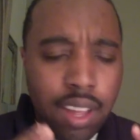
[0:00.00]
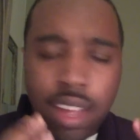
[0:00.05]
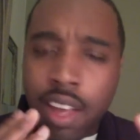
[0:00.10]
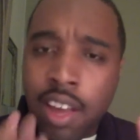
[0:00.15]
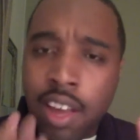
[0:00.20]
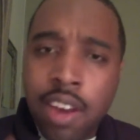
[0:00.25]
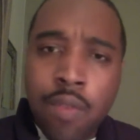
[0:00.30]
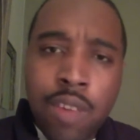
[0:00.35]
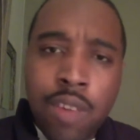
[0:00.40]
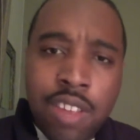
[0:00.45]

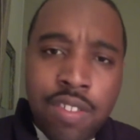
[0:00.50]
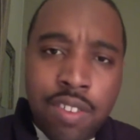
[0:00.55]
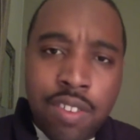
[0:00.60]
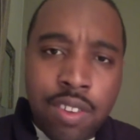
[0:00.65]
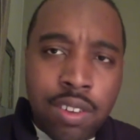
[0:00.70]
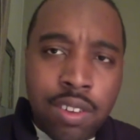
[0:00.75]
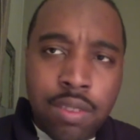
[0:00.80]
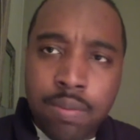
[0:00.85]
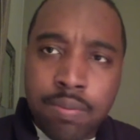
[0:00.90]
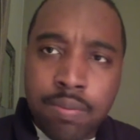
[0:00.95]
an
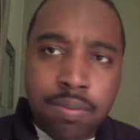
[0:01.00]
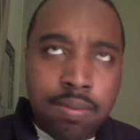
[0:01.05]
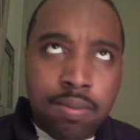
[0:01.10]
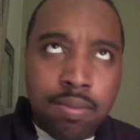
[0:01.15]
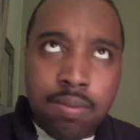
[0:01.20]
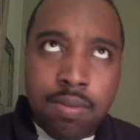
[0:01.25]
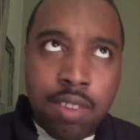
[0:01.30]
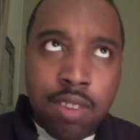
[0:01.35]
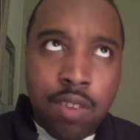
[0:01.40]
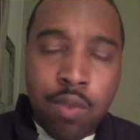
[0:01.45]
original
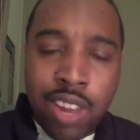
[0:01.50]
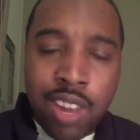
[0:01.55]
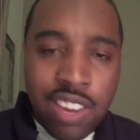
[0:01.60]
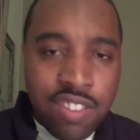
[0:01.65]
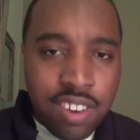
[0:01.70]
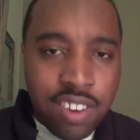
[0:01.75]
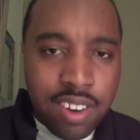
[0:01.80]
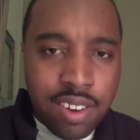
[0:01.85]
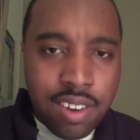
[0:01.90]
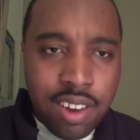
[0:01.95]

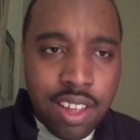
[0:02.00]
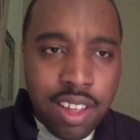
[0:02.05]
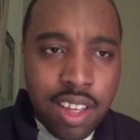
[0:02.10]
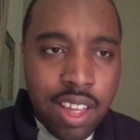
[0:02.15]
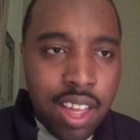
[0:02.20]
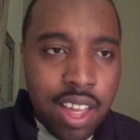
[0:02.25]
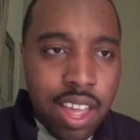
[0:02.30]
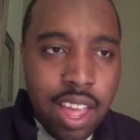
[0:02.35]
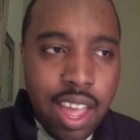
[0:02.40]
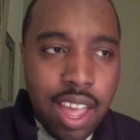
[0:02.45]
region
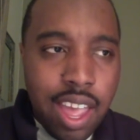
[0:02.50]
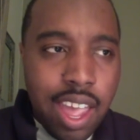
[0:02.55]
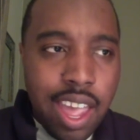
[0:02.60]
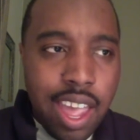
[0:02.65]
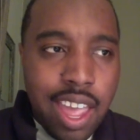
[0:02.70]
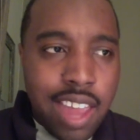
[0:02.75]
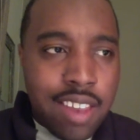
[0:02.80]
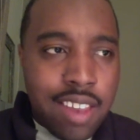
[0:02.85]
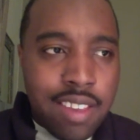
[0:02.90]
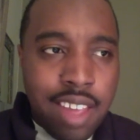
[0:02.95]

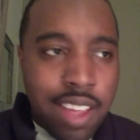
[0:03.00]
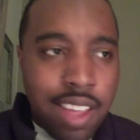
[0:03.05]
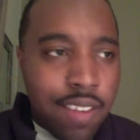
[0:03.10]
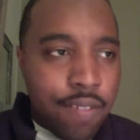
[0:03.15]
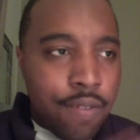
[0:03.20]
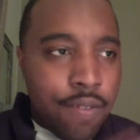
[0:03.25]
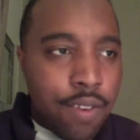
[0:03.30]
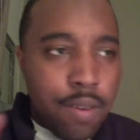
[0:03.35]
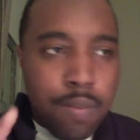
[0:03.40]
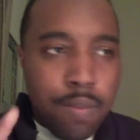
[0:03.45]
and
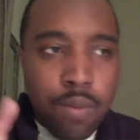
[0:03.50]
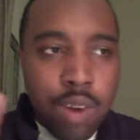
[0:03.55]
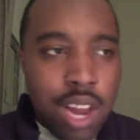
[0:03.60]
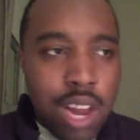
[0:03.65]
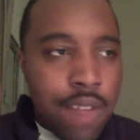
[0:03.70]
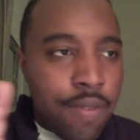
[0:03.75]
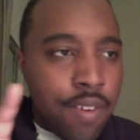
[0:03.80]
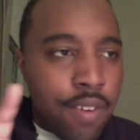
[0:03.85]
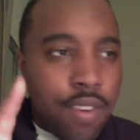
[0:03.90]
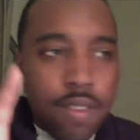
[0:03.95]
take from
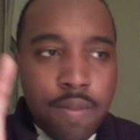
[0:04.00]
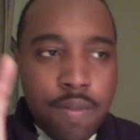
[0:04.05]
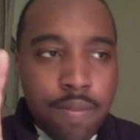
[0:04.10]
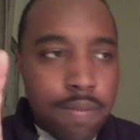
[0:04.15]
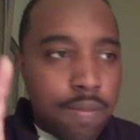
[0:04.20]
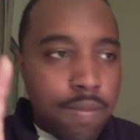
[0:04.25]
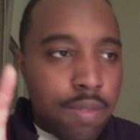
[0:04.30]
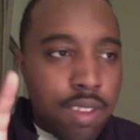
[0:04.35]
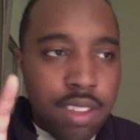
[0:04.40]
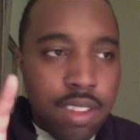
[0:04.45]
whatever
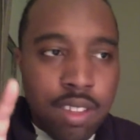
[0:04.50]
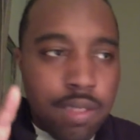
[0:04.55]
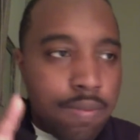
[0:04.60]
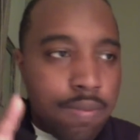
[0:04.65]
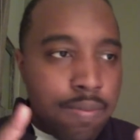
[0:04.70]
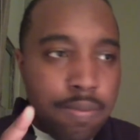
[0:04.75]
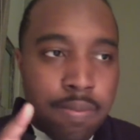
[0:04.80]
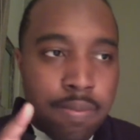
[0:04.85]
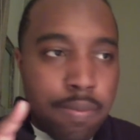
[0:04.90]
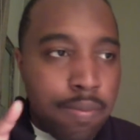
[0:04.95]

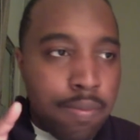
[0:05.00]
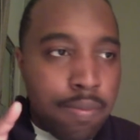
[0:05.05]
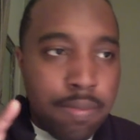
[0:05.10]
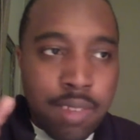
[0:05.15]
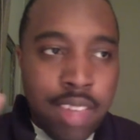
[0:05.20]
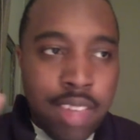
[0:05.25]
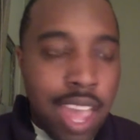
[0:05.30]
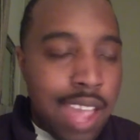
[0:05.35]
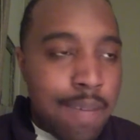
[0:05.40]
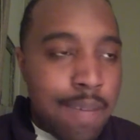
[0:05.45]

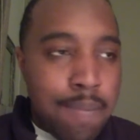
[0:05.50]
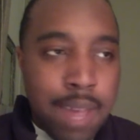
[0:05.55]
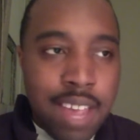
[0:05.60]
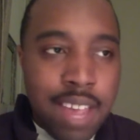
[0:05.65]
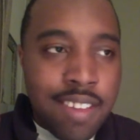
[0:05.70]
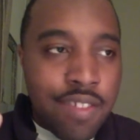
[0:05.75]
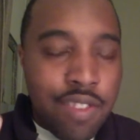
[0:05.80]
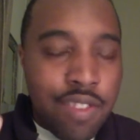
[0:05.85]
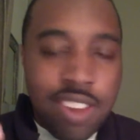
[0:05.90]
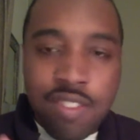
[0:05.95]
game
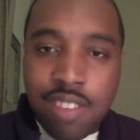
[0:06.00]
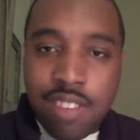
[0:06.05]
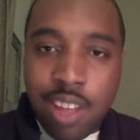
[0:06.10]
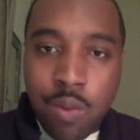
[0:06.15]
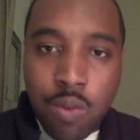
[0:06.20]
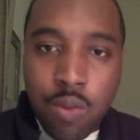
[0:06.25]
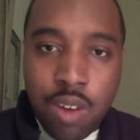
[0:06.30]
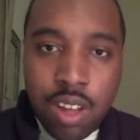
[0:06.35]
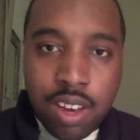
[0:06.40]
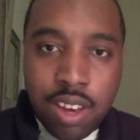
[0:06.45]
based region they
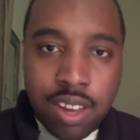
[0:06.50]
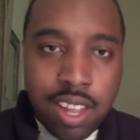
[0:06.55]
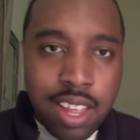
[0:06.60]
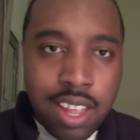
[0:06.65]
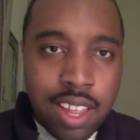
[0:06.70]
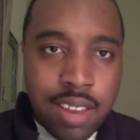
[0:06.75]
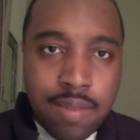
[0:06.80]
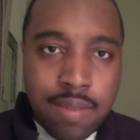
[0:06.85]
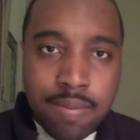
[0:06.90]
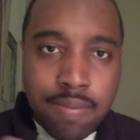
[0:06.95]
want
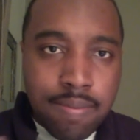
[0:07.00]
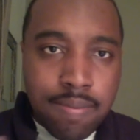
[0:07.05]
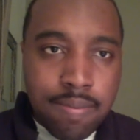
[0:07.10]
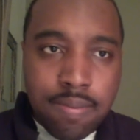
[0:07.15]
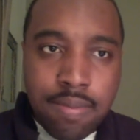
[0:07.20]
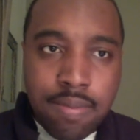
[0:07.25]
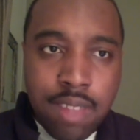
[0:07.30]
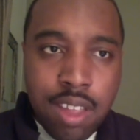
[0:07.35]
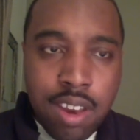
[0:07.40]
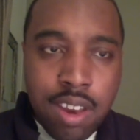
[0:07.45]
and
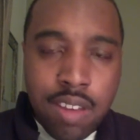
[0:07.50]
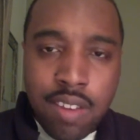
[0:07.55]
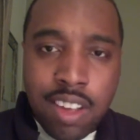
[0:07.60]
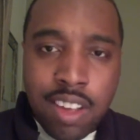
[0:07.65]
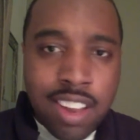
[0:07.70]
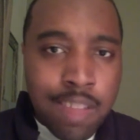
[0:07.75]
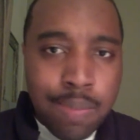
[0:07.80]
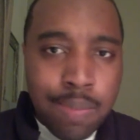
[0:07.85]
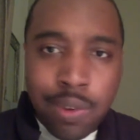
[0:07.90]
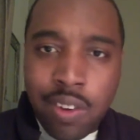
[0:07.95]
you know
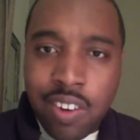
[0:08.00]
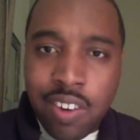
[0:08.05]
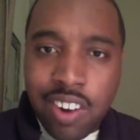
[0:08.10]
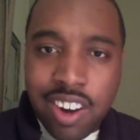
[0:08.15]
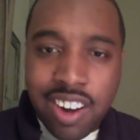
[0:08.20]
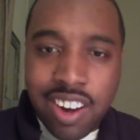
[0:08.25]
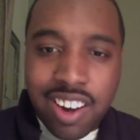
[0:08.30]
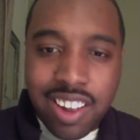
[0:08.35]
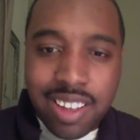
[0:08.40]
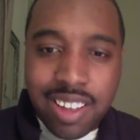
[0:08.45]

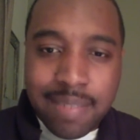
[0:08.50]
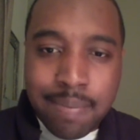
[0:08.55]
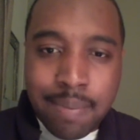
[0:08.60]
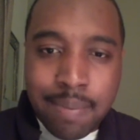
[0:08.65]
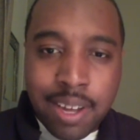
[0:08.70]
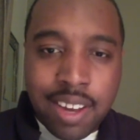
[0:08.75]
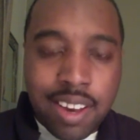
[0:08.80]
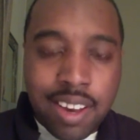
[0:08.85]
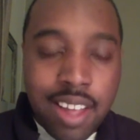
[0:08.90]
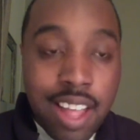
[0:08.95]
explore
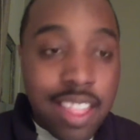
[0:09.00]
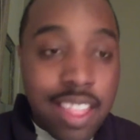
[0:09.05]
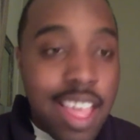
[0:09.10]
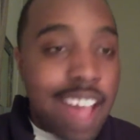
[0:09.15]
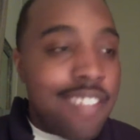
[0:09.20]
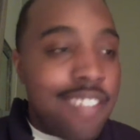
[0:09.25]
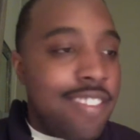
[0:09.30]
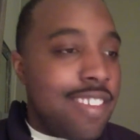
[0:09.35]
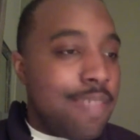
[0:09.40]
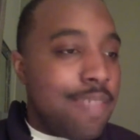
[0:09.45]
but
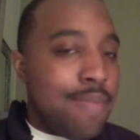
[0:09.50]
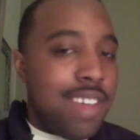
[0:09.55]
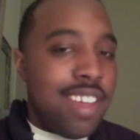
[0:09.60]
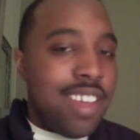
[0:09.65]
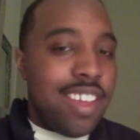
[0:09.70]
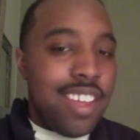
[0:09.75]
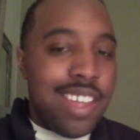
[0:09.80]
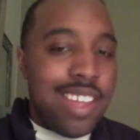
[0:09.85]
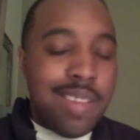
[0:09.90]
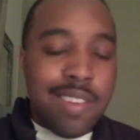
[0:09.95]
that's just
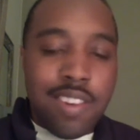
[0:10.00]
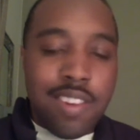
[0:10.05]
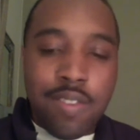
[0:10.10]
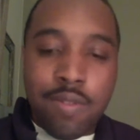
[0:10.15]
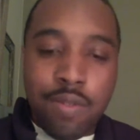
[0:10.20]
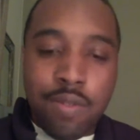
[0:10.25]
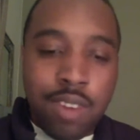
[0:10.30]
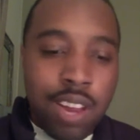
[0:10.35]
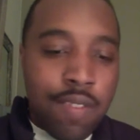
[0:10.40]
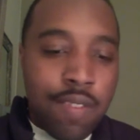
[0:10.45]
me you know
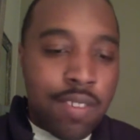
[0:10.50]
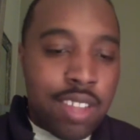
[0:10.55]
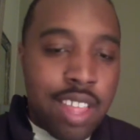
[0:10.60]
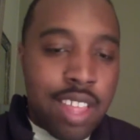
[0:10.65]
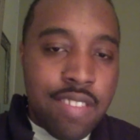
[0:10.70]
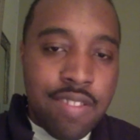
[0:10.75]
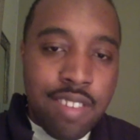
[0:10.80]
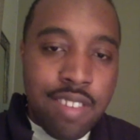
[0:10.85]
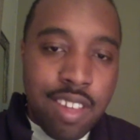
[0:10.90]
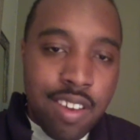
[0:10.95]
whatever
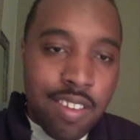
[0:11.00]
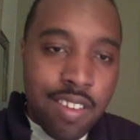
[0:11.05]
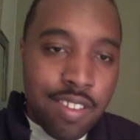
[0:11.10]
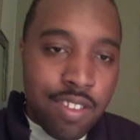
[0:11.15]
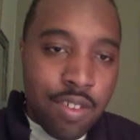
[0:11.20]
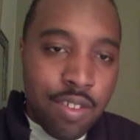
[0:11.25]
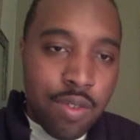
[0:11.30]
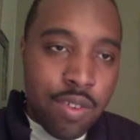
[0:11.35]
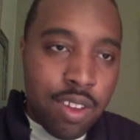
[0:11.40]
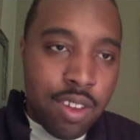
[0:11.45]
Legendary is
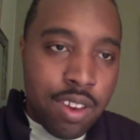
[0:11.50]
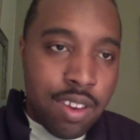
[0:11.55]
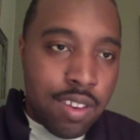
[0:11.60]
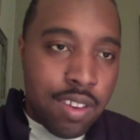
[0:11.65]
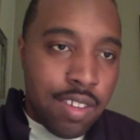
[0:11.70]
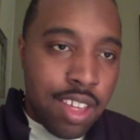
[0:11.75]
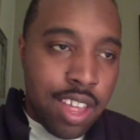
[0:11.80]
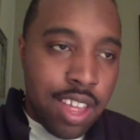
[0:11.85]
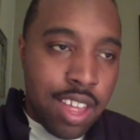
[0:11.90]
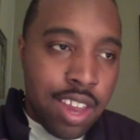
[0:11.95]

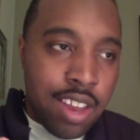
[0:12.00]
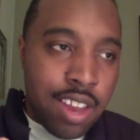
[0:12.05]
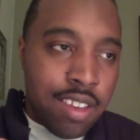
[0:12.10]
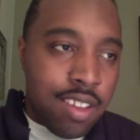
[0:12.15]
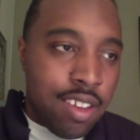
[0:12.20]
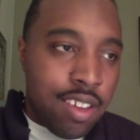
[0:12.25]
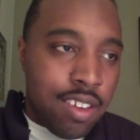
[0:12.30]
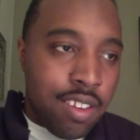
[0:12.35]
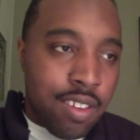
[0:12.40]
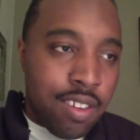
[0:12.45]
doing in
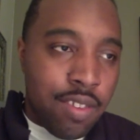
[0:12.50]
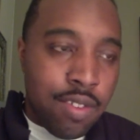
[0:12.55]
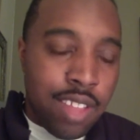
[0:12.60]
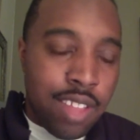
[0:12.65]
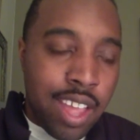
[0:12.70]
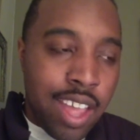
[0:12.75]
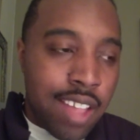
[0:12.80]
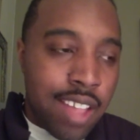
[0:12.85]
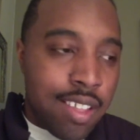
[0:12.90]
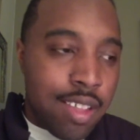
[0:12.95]
nintendo they
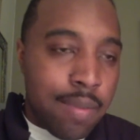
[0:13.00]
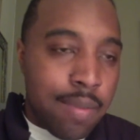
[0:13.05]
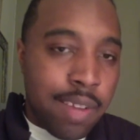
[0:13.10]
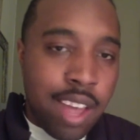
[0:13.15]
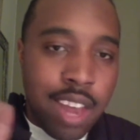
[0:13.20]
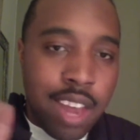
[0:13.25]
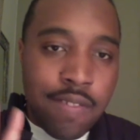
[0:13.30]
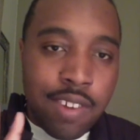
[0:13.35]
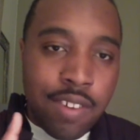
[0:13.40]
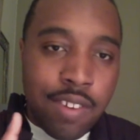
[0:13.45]
had some
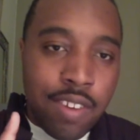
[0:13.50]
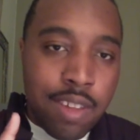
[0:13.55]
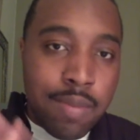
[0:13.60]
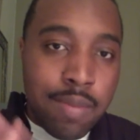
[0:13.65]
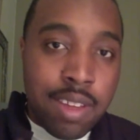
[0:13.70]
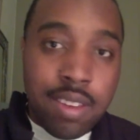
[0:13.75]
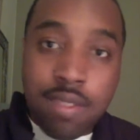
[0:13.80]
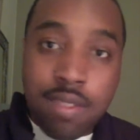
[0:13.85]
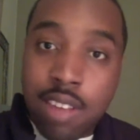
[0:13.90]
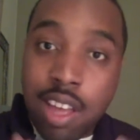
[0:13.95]
kind of
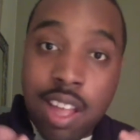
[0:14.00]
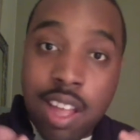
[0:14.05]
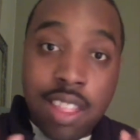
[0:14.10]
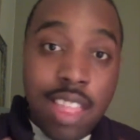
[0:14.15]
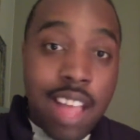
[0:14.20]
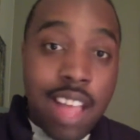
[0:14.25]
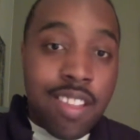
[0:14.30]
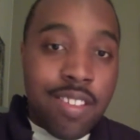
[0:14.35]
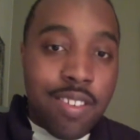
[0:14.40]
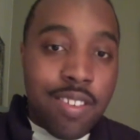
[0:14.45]
agreement
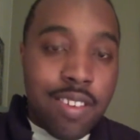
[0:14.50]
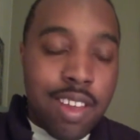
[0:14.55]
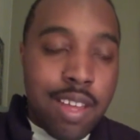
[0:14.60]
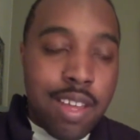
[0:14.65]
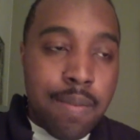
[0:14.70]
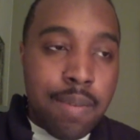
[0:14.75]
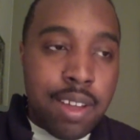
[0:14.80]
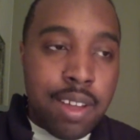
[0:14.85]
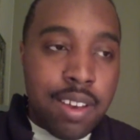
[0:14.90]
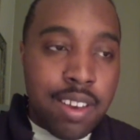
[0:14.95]
that's on
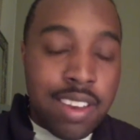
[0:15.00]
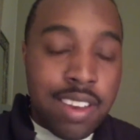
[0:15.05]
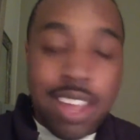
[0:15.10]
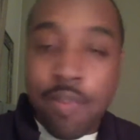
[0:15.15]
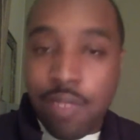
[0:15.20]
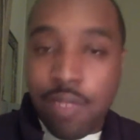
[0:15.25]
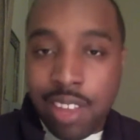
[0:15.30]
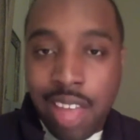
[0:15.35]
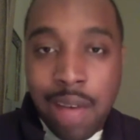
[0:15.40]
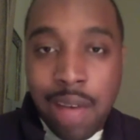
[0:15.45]
them. But
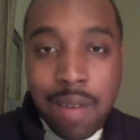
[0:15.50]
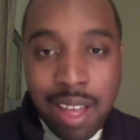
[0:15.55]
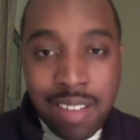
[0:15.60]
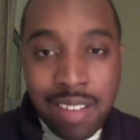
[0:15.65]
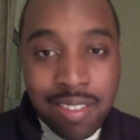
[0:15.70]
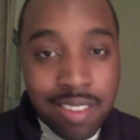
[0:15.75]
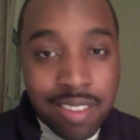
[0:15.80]
definitely, I, I,